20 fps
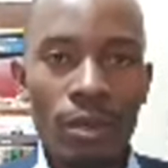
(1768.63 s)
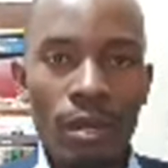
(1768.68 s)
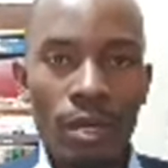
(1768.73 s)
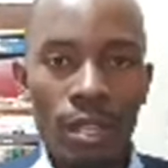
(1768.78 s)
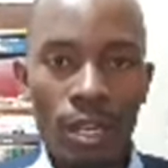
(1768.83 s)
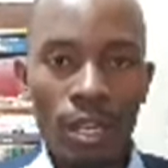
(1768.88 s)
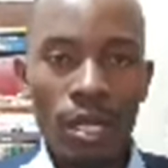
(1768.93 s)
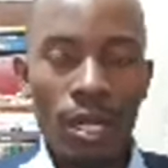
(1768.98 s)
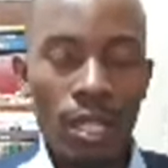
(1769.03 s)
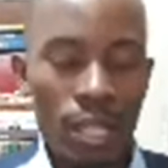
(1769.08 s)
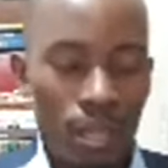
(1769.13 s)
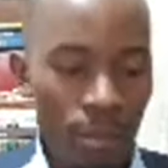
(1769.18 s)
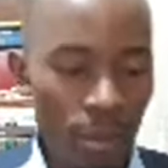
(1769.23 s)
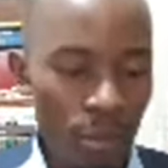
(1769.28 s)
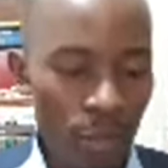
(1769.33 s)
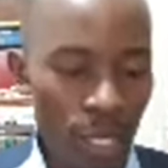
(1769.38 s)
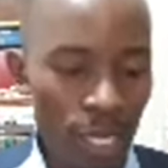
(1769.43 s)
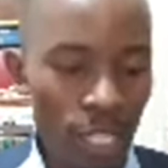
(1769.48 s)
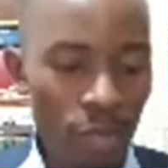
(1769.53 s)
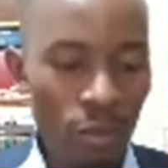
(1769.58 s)
Let me
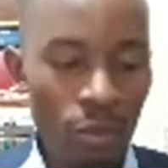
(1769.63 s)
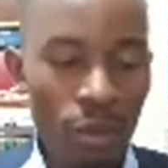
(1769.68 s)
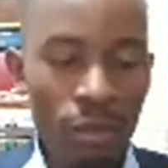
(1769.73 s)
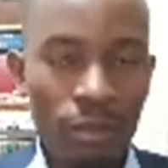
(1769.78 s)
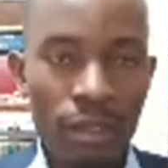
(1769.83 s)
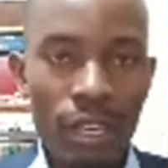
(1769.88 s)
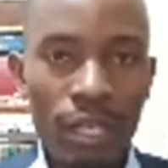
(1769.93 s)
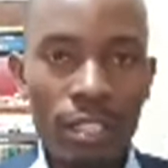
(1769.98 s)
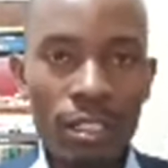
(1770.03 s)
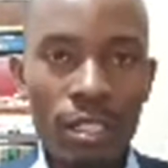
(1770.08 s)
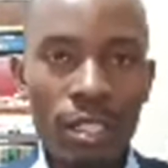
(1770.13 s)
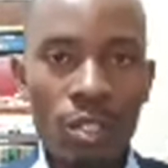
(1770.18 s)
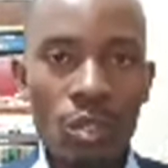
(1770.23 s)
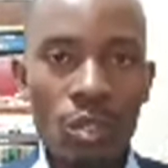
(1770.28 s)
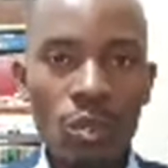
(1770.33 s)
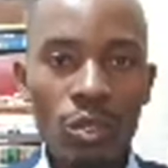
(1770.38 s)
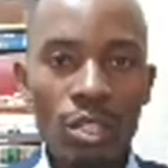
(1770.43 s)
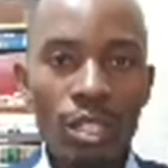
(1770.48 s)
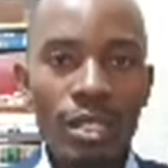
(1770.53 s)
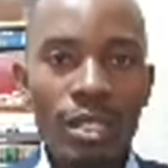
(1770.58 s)
begin with
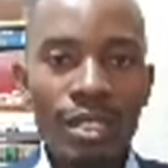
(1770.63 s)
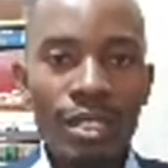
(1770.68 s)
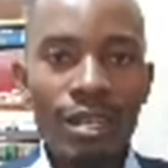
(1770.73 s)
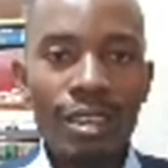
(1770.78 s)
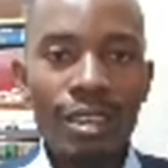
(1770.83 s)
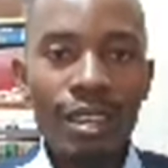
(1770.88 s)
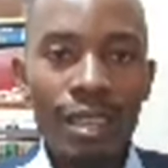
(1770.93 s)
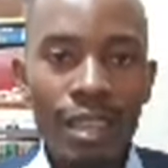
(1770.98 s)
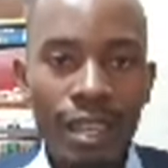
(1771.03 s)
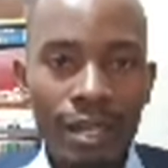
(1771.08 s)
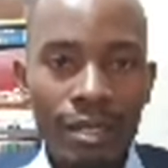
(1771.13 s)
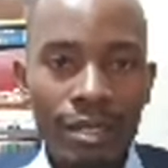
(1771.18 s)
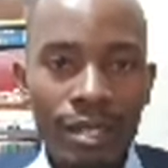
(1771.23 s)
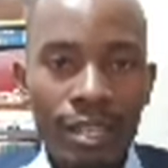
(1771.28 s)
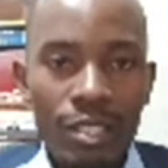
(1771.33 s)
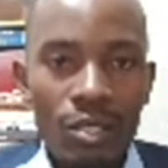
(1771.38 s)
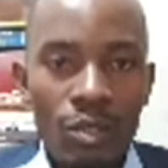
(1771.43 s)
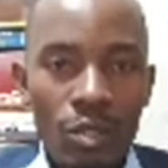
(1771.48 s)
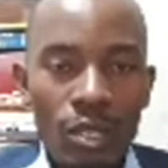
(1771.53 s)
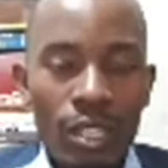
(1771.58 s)
executed.
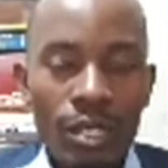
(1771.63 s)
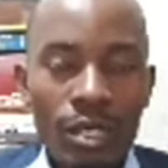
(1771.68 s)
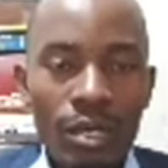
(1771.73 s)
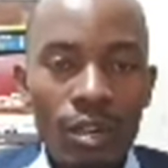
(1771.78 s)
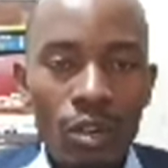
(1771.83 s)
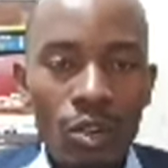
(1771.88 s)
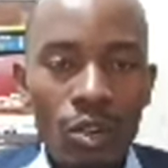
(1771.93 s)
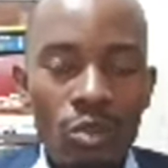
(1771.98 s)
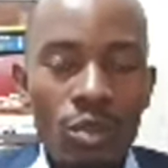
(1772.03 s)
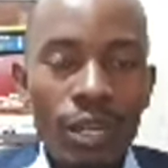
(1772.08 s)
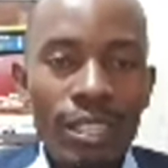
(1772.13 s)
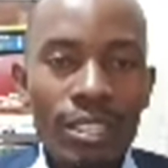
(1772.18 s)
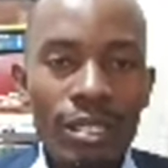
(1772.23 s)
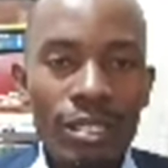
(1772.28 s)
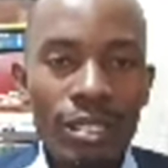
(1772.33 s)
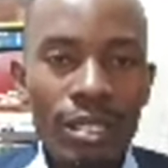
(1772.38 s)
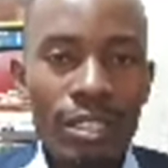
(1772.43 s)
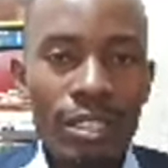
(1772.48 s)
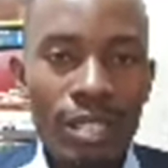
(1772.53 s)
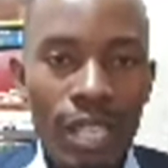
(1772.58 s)
Executed contract is a
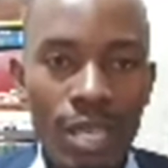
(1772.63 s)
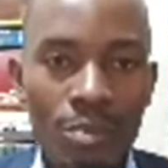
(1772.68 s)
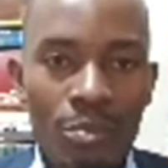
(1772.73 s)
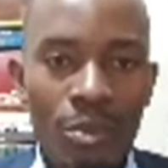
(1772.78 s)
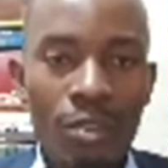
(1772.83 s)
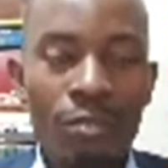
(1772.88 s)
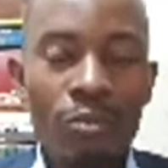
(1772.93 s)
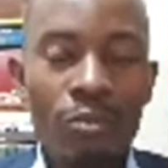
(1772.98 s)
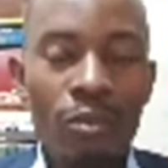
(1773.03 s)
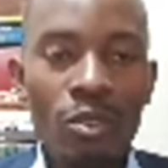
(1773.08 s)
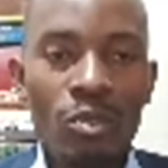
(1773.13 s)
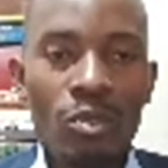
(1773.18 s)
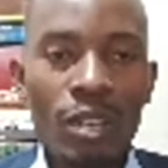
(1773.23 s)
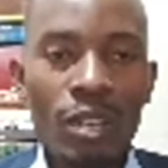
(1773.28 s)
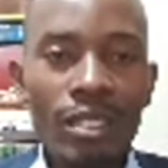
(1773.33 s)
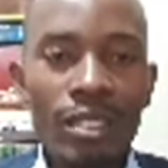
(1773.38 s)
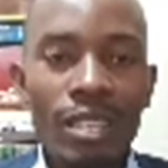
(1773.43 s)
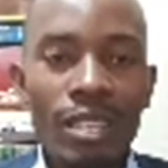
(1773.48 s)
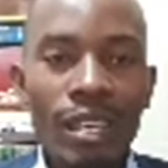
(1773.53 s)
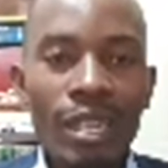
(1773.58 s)
type of contract
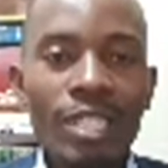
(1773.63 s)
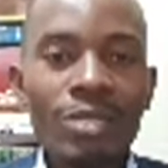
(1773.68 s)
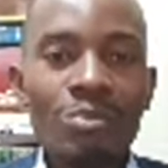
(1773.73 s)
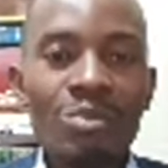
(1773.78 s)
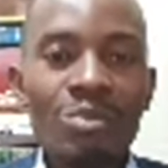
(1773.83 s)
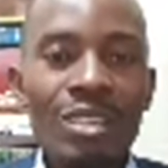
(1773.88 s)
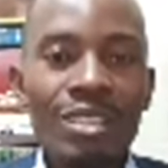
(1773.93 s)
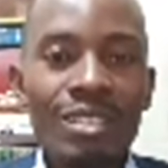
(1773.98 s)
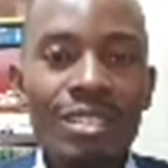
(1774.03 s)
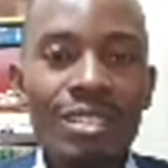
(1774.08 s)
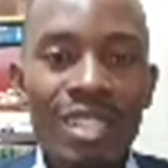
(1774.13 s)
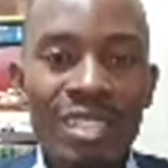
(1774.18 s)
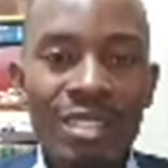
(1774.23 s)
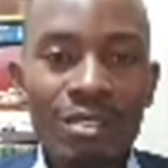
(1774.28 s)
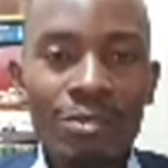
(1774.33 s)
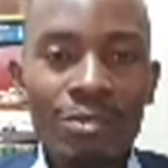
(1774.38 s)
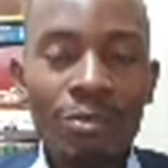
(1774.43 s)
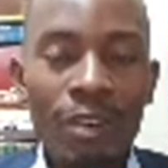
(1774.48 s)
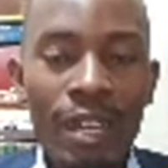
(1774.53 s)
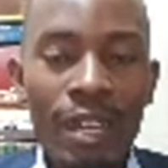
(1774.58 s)
that has been
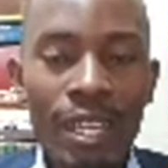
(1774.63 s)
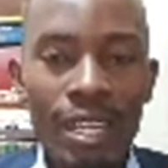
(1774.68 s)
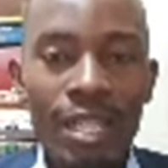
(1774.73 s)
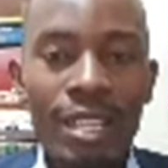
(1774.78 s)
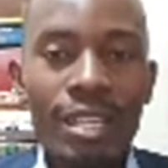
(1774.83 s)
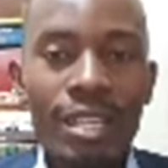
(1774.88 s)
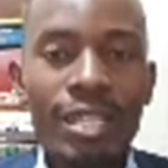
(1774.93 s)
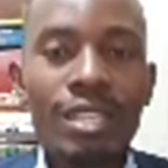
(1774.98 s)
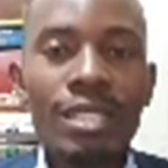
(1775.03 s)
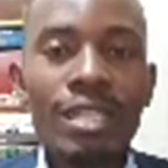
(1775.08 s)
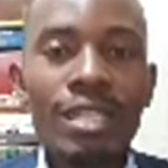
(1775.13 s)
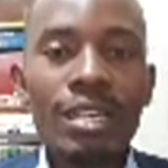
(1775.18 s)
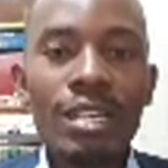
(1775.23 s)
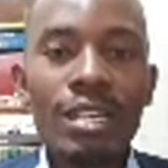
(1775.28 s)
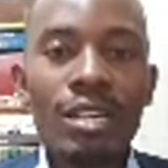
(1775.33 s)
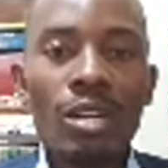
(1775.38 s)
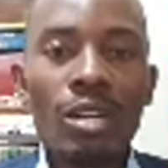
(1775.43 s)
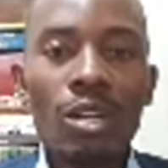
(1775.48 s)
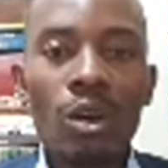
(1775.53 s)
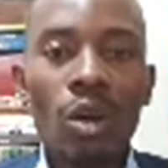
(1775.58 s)
satisfactorily
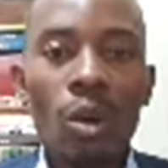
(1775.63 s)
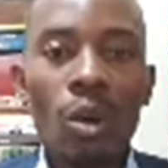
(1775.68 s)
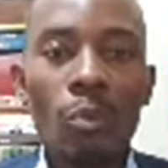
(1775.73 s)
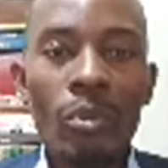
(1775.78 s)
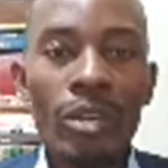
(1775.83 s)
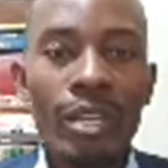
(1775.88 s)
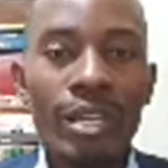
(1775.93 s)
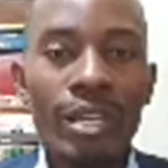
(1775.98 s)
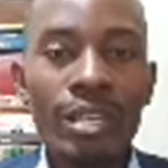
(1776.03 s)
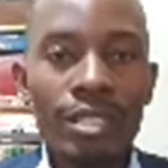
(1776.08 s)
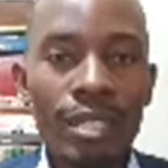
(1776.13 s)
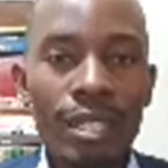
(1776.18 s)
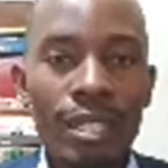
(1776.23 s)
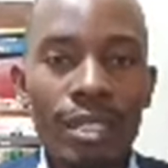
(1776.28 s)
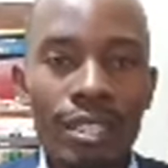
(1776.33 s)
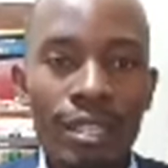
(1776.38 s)
completed.